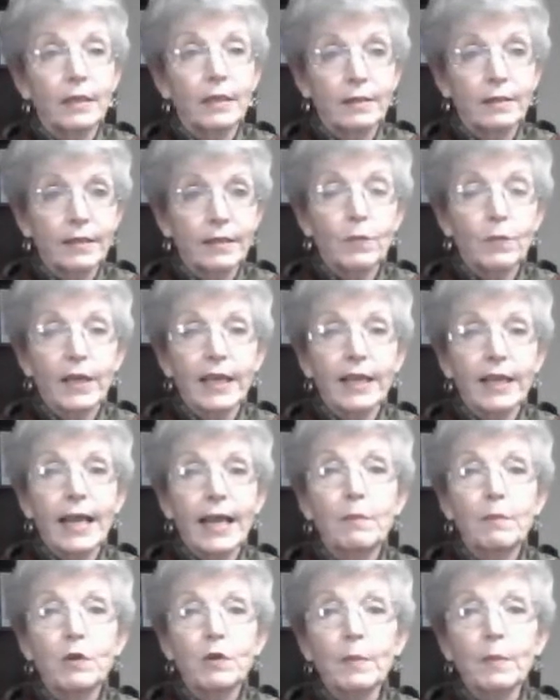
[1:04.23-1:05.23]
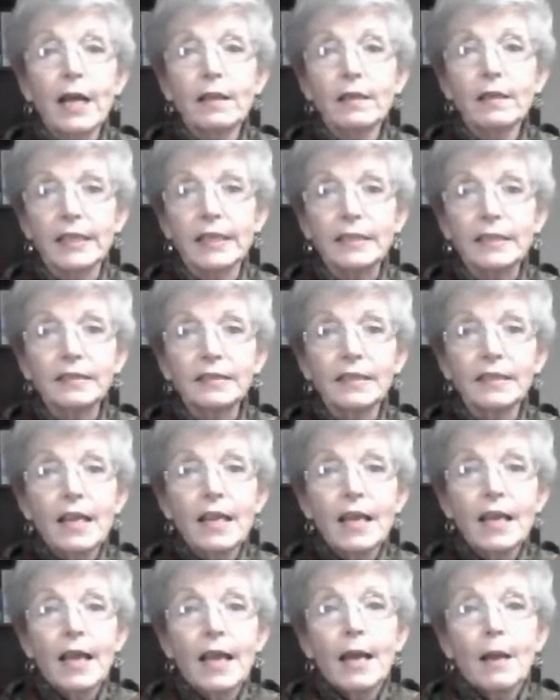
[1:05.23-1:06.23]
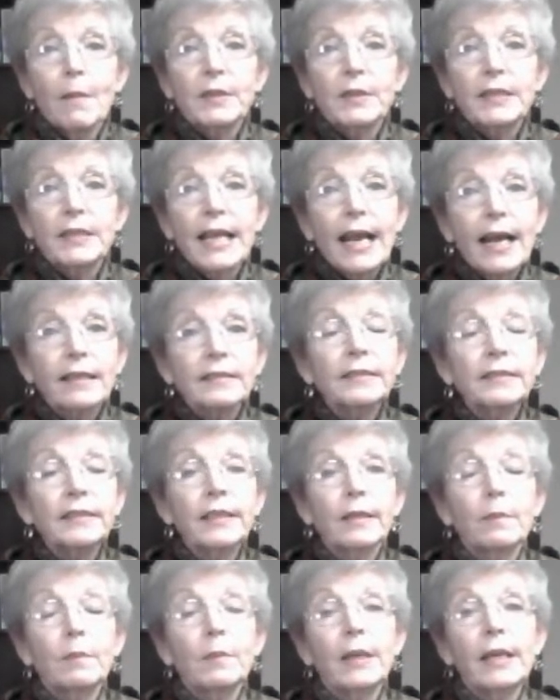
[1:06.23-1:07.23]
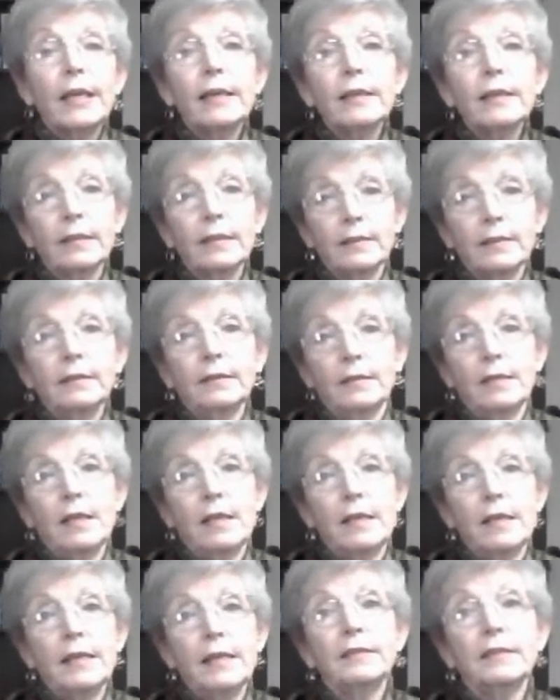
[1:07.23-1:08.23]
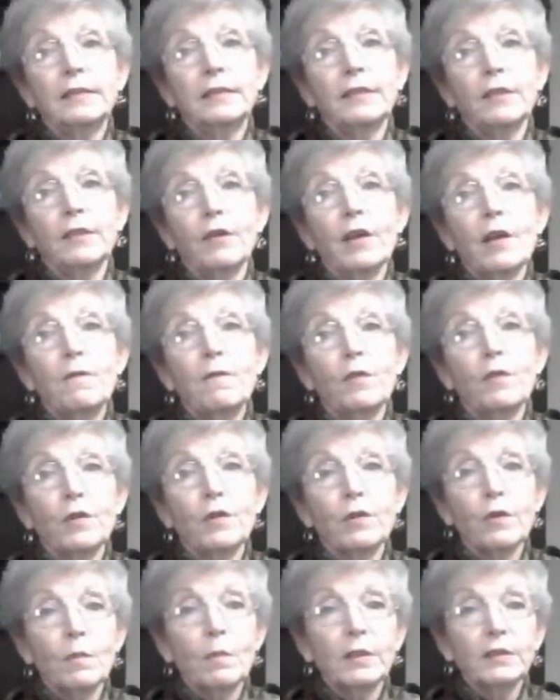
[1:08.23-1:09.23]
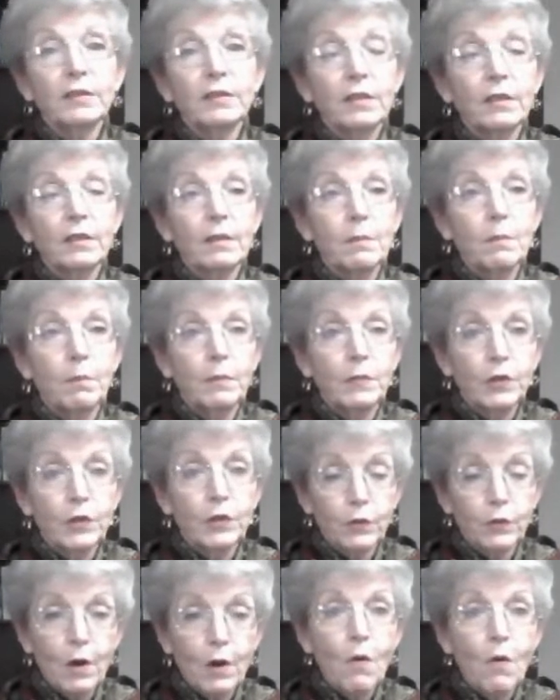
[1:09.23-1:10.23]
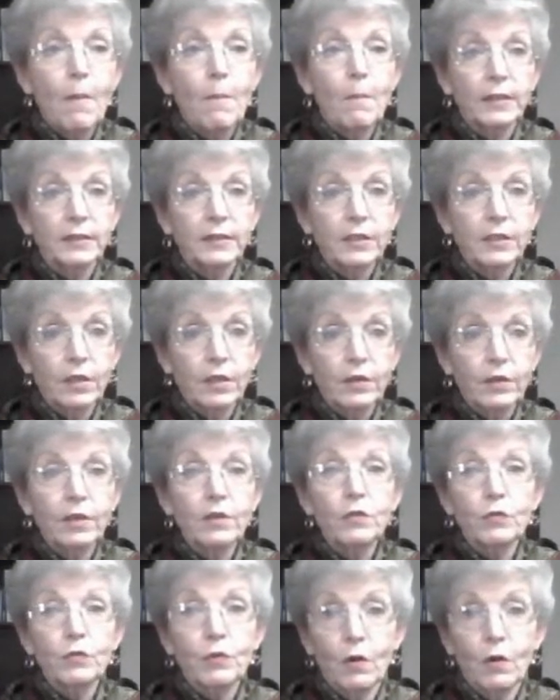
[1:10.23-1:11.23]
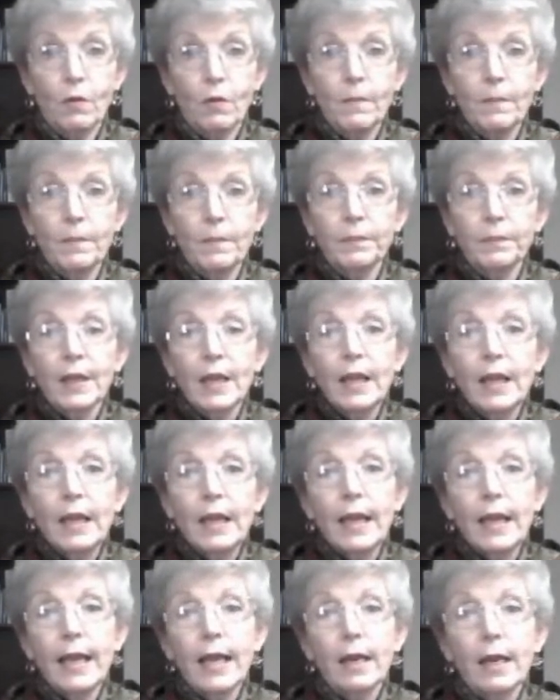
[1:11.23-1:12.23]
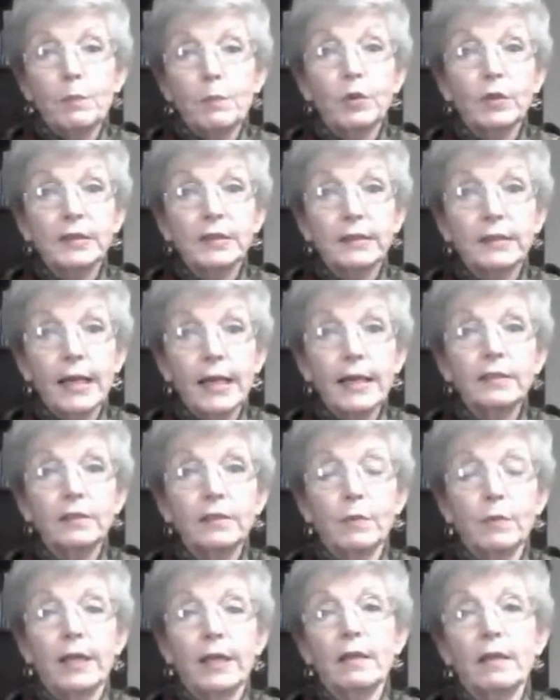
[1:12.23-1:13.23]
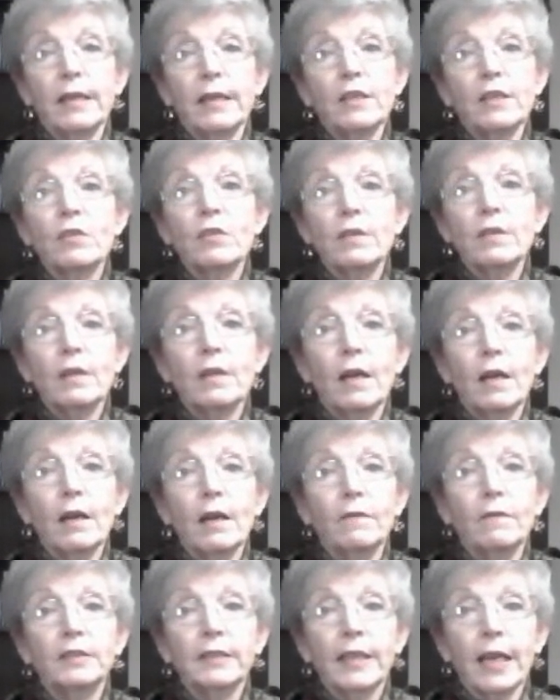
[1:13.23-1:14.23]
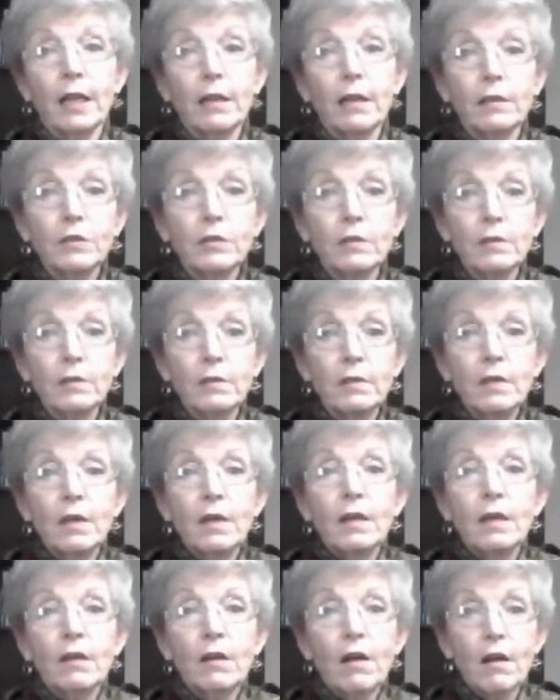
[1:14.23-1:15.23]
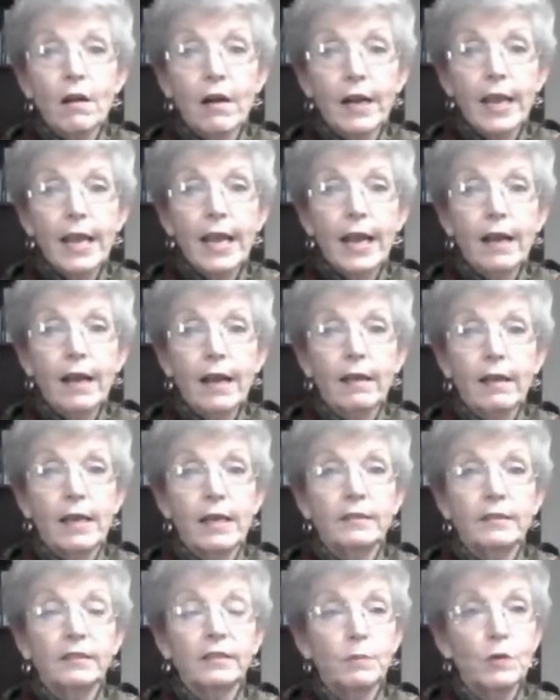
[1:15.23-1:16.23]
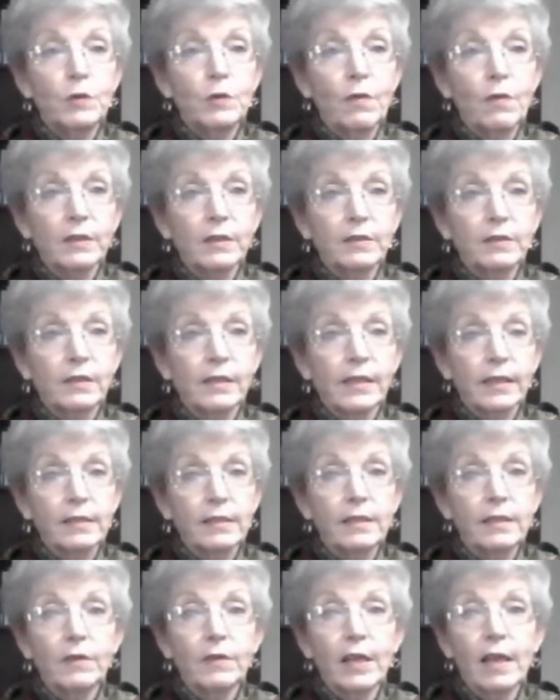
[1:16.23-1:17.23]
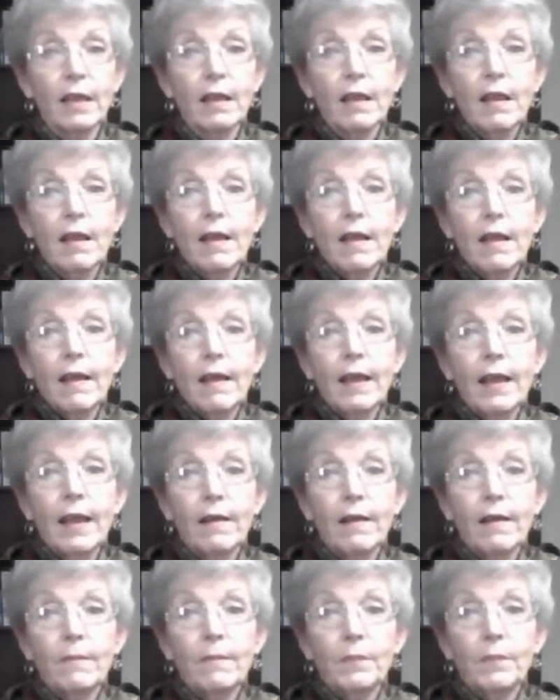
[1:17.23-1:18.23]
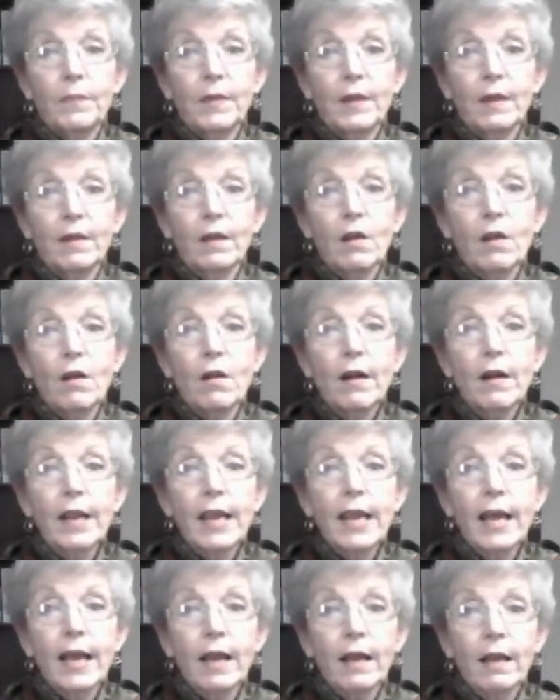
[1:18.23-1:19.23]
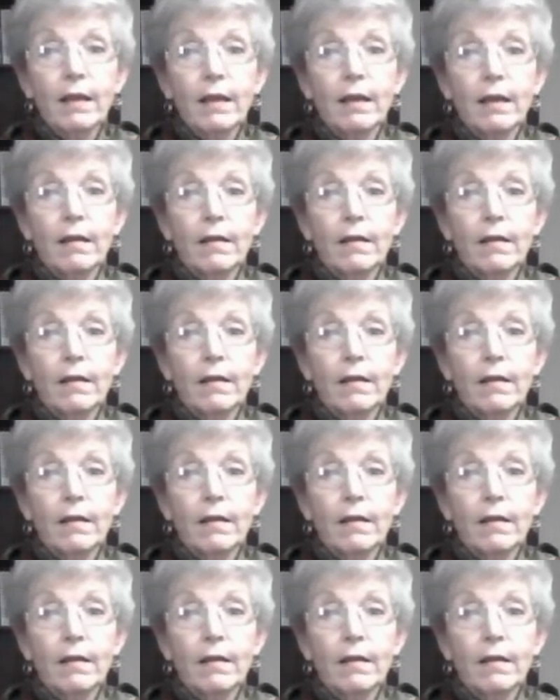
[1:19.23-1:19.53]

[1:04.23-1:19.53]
until we get abnormalities. Potassium is necessary for neuromuscular control and precise regulation of skeletal, cardiac, and smooth muscle activity. And the cardiac,